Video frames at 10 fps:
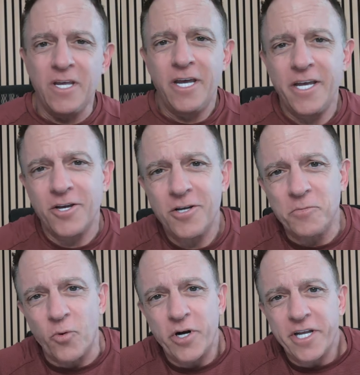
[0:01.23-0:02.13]
Hey, good
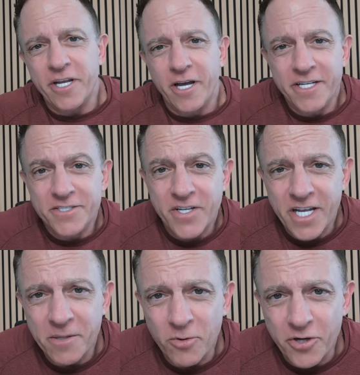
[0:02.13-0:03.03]
morning. It's
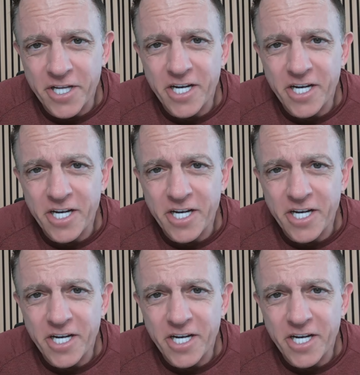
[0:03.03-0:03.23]
Ken Himmler again,